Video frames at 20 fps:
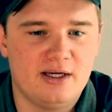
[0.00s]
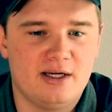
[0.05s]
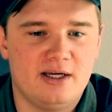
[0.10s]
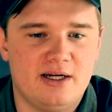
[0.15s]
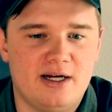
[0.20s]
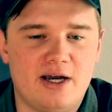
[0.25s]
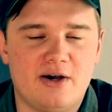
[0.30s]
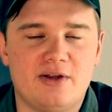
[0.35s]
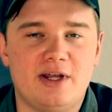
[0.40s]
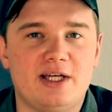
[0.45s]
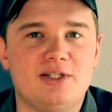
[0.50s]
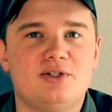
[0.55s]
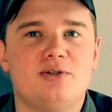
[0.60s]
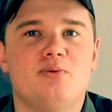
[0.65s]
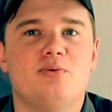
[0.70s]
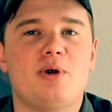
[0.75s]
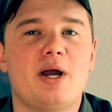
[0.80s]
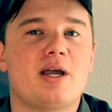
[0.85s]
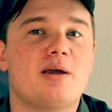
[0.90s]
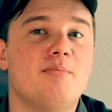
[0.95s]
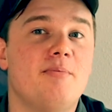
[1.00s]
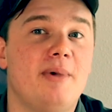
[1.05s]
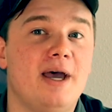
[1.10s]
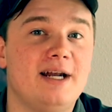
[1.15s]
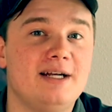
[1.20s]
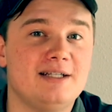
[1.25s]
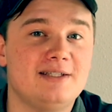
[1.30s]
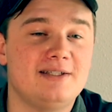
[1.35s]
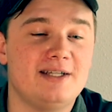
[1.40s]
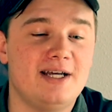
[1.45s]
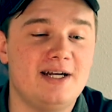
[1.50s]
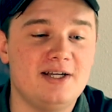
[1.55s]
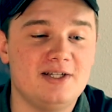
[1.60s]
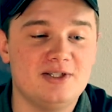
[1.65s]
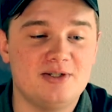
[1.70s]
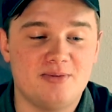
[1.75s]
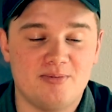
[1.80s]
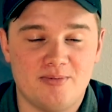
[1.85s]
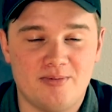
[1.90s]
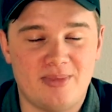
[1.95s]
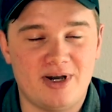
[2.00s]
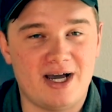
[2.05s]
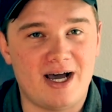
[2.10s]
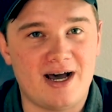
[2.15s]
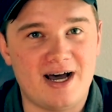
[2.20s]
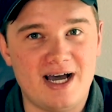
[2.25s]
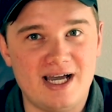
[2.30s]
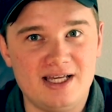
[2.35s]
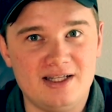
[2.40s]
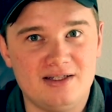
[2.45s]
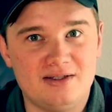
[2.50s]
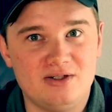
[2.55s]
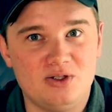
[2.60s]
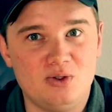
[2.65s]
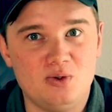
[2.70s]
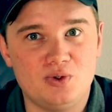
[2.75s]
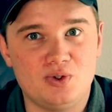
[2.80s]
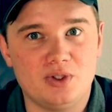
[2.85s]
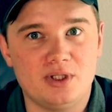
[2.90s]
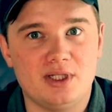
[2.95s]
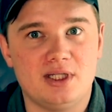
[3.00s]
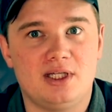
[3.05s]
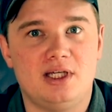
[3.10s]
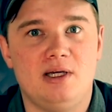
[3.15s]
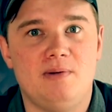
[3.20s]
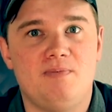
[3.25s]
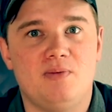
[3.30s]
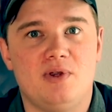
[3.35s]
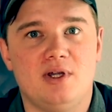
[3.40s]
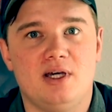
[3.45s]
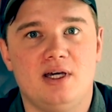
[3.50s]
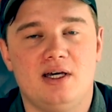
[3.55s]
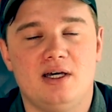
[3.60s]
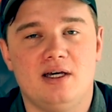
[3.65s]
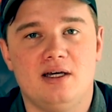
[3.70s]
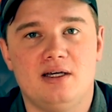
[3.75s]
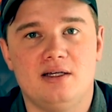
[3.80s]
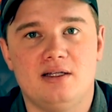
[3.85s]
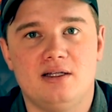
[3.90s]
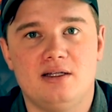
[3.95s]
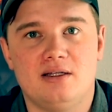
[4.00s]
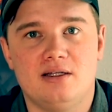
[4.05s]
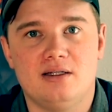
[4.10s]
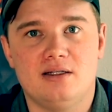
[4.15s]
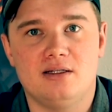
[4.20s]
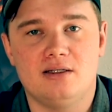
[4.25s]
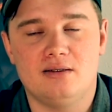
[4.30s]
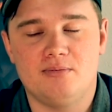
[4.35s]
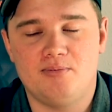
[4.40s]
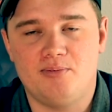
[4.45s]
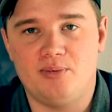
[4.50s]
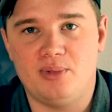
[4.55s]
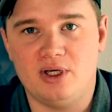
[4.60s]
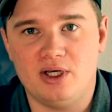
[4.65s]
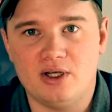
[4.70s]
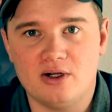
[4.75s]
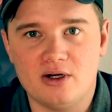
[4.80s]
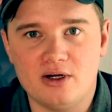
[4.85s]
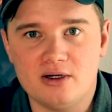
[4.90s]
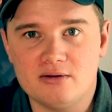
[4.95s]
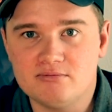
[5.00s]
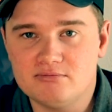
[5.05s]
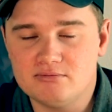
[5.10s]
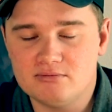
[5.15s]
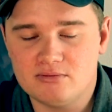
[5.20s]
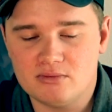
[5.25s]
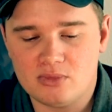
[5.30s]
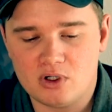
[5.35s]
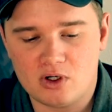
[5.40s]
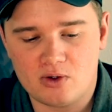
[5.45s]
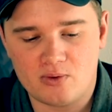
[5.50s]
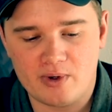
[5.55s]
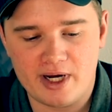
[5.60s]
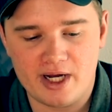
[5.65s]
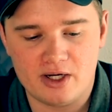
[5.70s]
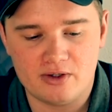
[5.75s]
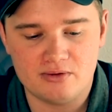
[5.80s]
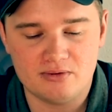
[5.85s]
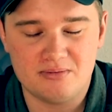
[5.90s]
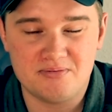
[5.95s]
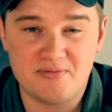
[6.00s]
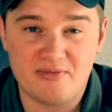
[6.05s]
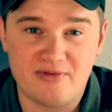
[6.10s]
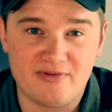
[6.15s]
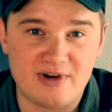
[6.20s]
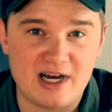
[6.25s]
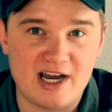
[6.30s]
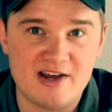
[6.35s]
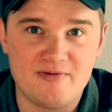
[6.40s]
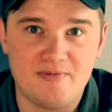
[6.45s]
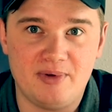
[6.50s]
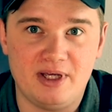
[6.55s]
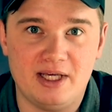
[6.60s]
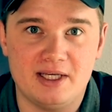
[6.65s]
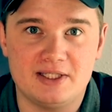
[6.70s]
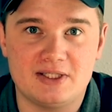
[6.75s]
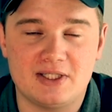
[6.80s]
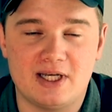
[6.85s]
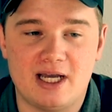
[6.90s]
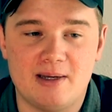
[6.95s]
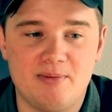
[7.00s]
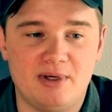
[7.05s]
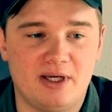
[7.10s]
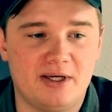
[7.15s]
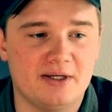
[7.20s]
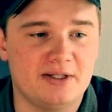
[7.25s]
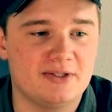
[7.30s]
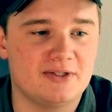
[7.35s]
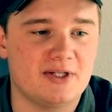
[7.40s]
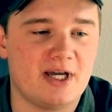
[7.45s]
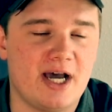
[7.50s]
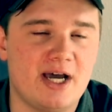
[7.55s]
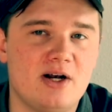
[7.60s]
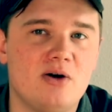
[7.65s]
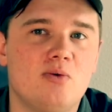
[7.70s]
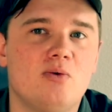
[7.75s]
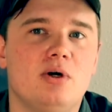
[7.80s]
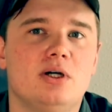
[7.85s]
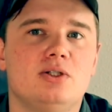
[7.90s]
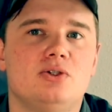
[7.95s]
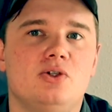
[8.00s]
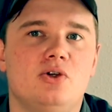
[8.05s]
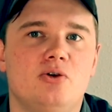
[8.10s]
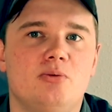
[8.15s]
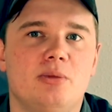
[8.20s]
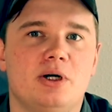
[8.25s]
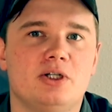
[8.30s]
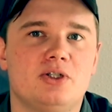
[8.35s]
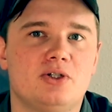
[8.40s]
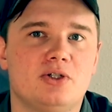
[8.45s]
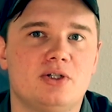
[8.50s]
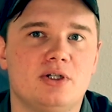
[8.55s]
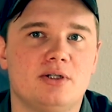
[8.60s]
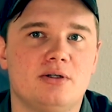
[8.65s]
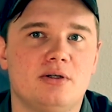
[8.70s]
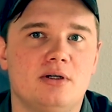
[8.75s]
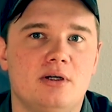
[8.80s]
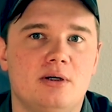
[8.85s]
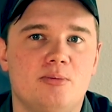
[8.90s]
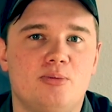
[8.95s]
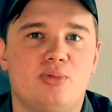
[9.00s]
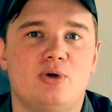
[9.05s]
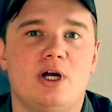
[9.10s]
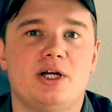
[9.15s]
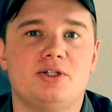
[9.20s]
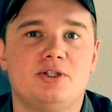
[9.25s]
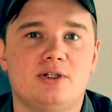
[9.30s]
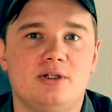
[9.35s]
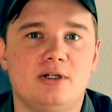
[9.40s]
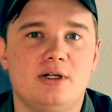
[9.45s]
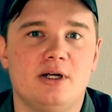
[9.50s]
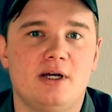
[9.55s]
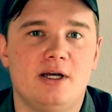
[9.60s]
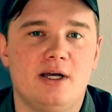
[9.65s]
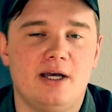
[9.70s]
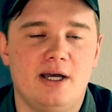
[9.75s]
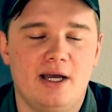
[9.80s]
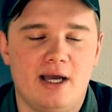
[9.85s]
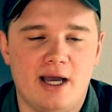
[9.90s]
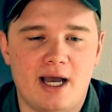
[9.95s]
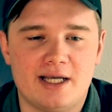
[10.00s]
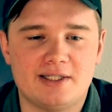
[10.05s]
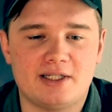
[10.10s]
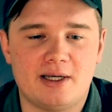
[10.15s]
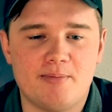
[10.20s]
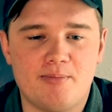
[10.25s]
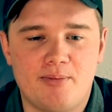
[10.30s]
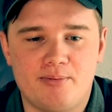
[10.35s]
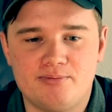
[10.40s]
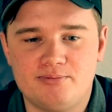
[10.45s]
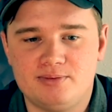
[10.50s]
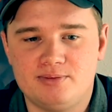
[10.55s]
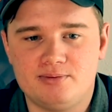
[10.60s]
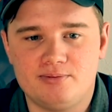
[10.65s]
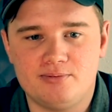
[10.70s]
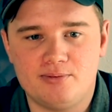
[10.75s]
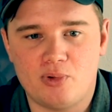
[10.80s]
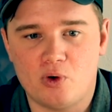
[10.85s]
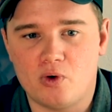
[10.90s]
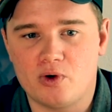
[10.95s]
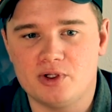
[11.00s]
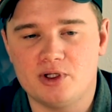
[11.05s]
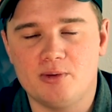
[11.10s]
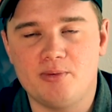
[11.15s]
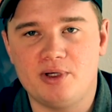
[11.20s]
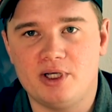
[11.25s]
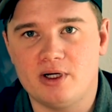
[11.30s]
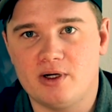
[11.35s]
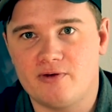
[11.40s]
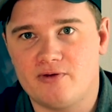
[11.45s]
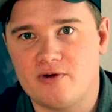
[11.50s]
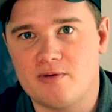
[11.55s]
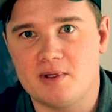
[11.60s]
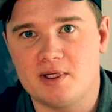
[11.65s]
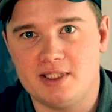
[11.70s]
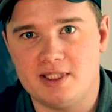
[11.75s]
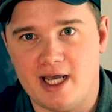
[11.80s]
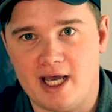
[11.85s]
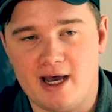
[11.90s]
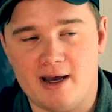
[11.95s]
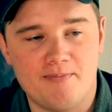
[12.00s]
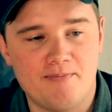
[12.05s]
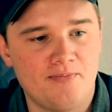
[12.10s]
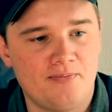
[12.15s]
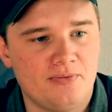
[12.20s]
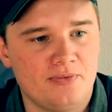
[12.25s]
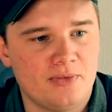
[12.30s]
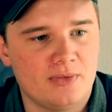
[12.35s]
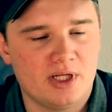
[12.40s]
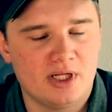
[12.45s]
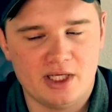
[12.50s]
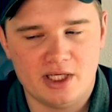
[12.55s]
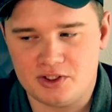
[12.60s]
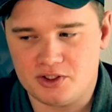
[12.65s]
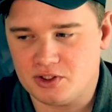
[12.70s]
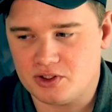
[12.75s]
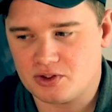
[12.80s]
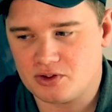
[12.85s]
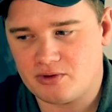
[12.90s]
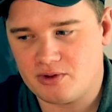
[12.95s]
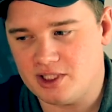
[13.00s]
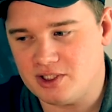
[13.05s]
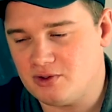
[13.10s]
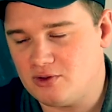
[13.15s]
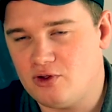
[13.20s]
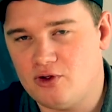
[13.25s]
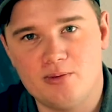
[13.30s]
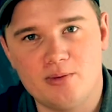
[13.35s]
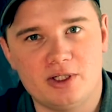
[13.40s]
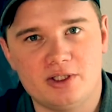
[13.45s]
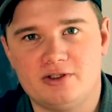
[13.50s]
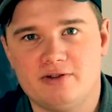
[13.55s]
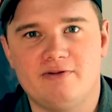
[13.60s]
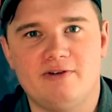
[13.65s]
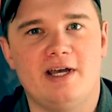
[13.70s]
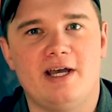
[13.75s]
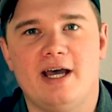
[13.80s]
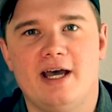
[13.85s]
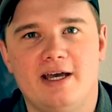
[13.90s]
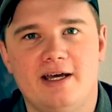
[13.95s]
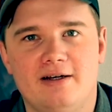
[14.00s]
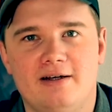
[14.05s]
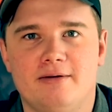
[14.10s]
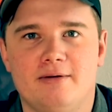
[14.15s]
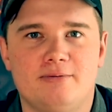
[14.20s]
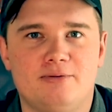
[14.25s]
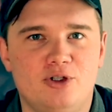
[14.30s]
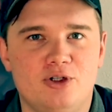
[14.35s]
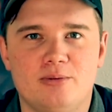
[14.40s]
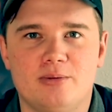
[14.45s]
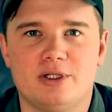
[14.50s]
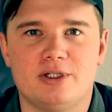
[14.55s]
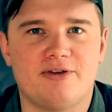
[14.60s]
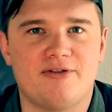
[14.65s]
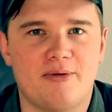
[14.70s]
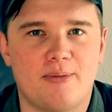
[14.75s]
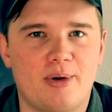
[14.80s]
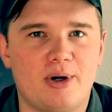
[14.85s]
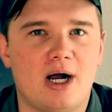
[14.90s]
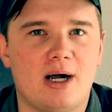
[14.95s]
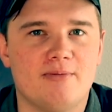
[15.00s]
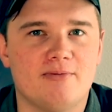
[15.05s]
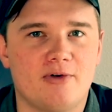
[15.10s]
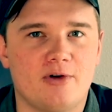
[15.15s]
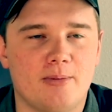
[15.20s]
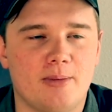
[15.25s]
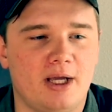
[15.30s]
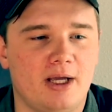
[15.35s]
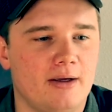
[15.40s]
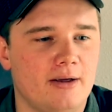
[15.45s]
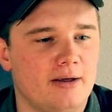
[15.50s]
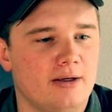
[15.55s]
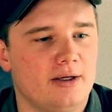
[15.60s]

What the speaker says: Now, that's the recommended settings, but I usually keep the beer around 5 PSI because I don't want too much pressure as I'm pouring the beer from the tap. It just creates too much of a head and too much of a problem for me.